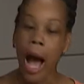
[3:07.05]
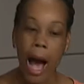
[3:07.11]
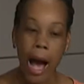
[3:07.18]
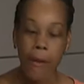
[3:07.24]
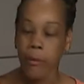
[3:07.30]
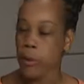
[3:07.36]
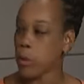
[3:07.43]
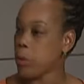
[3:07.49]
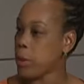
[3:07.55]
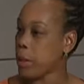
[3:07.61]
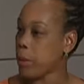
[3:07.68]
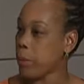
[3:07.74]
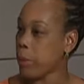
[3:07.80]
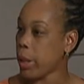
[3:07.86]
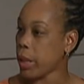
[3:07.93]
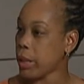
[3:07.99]
after you
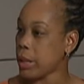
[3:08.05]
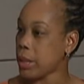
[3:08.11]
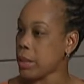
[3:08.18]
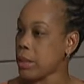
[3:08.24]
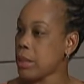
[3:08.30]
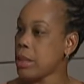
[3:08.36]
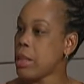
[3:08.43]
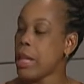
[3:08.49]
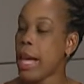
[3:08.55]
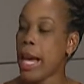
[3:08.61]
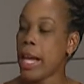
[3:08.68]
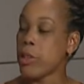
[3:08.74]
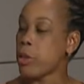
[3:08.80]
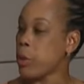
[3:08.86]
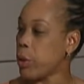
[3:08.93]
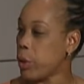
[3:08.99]
get pregnant,
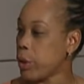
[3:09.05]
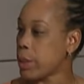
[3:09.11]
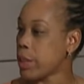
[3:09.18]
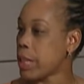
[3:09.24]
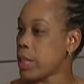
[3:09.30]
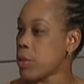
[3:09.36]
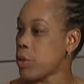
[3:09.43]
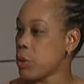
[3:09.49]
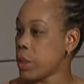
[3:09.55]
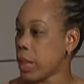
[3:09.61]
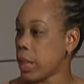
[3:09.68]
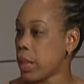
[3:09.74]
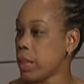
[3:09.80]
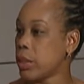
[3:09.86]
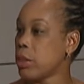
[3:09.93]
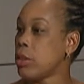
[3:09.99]
as early as you
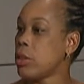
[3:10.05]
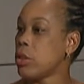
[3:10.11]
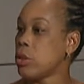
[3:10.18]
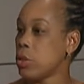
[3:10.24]
can